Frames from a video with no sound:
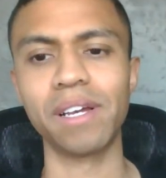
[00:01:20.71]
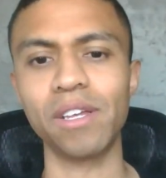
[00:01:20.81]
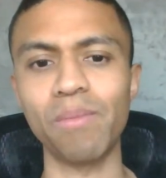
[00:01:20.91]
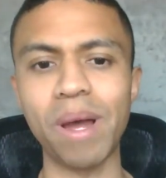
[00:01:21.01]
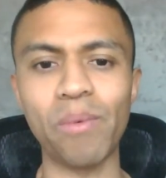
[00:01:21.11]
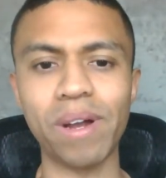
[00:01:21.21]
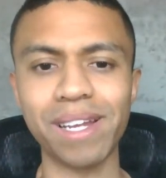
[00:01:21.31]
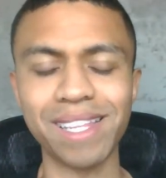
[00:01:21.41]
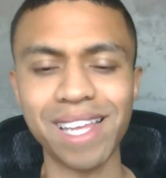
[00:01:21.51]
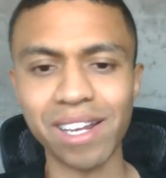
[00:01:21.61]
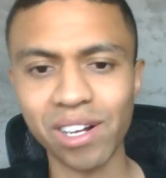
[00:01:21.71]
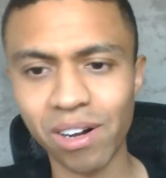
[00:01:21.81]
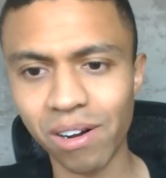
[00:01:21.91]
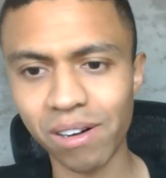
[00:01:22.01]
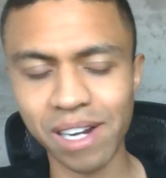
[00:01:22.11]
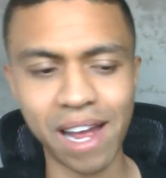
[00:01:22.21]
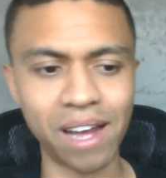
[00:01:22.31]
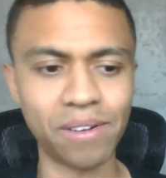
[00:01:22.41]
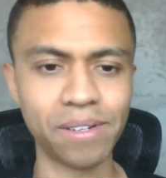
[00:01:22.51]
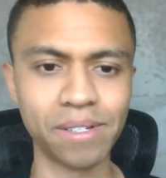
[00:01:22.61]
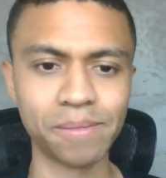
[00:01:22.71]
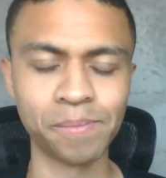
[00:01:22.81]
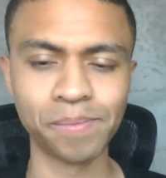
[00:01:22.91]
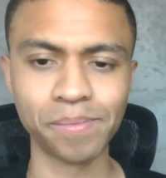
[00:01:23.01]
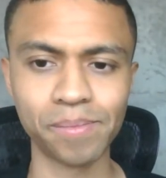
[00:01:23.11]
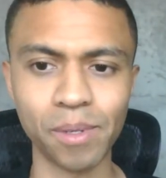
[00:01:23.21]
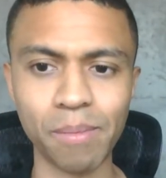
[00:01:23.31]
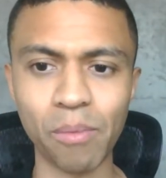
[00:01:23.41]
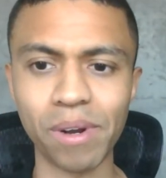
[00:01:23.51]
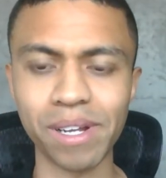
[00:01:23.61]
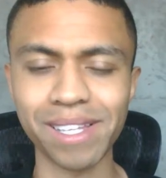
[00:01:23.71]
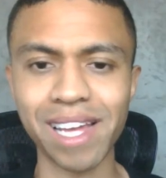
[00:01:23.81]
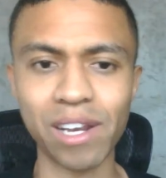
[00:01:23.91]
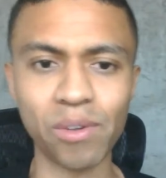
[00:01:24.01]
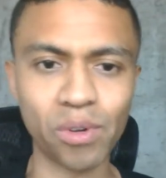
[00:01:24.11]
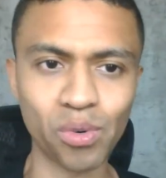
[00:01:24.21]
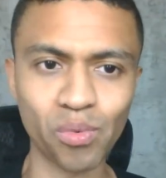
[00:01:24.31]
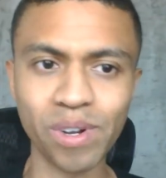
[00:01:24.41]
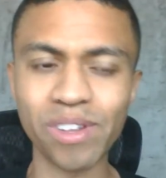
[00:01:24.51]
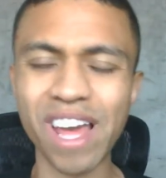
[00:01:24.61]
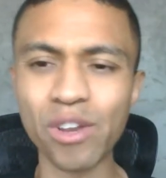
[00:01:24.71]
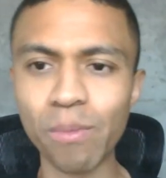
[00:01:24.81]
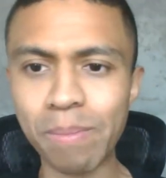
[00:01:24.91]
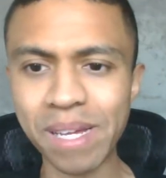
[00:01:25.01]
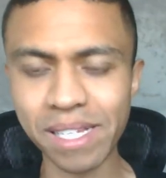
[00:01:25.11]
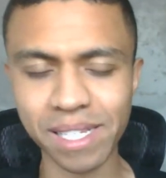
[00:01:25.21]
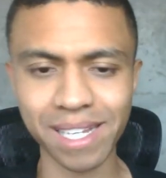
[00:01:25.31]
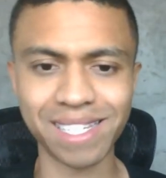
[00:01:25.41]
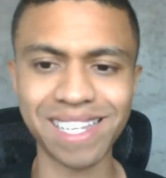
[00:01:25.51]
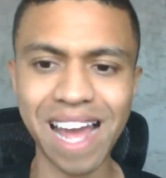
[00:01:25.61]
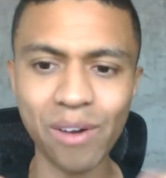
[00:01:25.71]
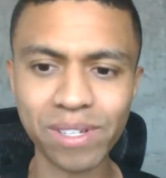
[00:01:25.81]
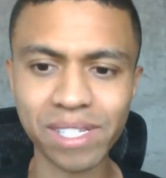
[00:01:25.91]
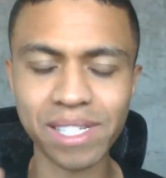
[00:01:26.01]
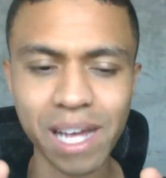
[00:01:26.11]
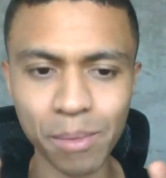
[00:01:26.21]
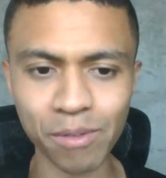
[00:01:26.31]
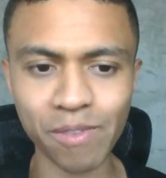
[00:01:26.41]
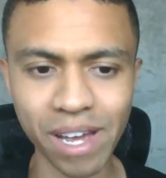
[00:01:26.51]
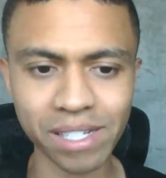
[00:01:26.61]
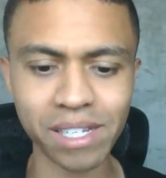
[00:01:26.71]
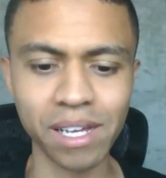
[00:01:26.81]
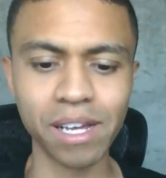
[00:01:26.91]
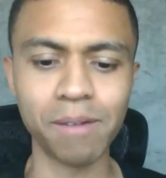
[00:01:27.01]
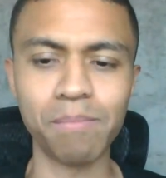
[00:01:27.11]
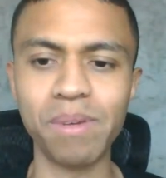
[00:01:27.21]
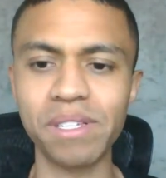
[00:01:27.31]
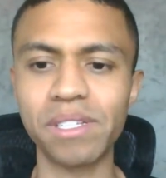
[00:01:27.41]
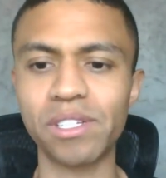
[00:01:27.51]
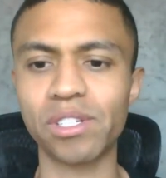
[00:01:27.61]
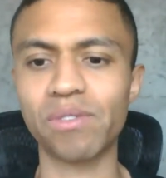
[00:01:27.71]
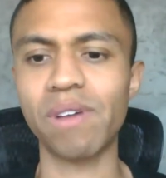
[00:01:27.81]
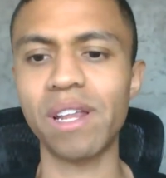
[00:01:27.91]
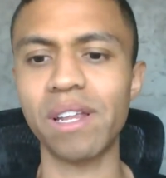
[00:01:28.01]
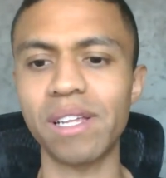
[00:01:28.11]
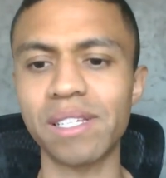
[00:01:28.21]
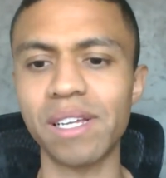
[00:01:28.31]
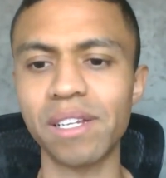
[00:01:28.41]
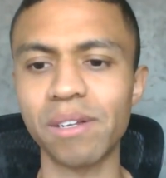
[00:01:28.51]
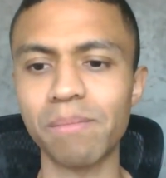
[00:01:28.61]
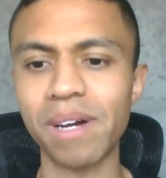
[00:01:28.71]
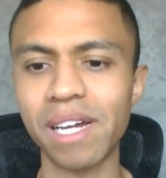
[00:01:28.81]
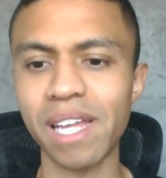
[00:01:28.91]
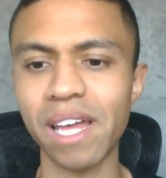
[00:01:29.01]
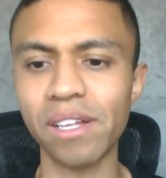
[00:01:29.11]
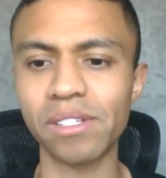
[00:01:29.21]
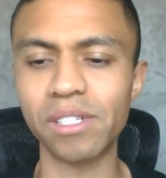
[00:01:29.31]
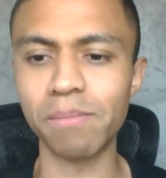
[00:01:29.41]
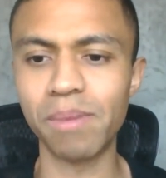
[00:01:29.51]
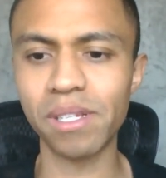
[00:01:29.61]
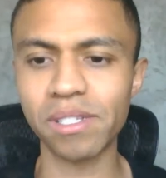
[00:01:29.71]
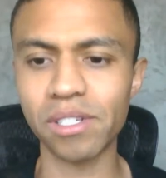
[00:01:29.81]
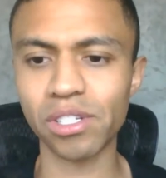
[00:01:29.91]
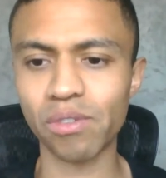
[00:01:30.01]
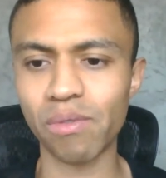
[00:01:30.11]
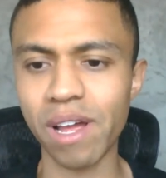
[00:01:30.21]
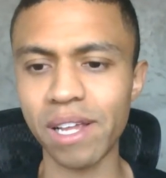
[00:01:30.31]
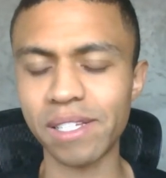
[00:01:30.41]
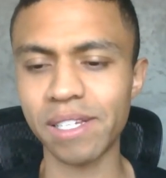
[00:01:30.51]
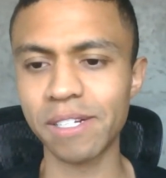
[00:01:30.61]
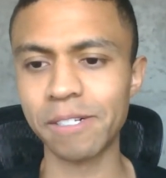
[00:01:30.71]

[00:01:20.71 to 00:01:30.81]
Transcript: You might want to get that car now. You may want to get that new career, that new business. Now is the time. In fact, business credit is on your mind. ALGbusinesscredit.com.